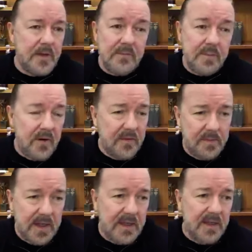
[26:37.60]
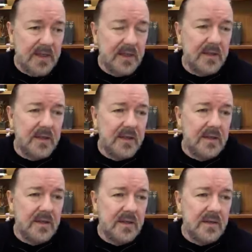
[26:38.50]
They've both been
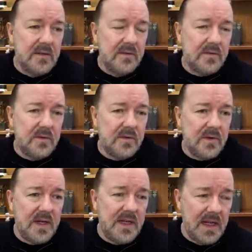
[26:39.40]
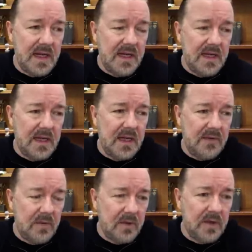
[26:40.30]
sort of greenlit,
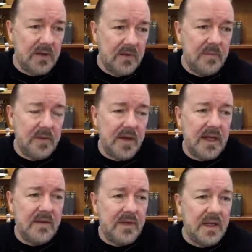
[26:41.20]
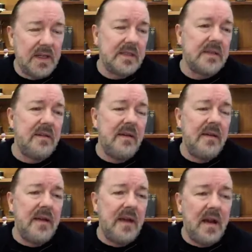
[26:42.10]
if I want to do them, by Netflix.
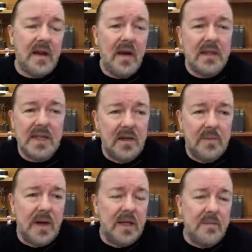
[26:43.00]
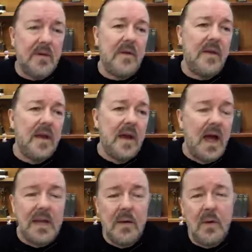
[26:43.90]
I can't tell you about it, but
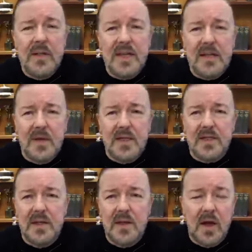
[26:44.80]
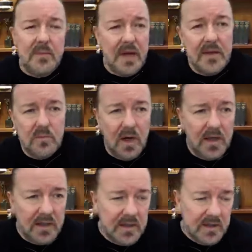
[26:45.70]
anyway, one's an animation and I'm in
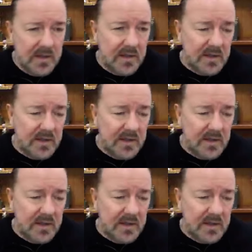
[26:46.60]
one.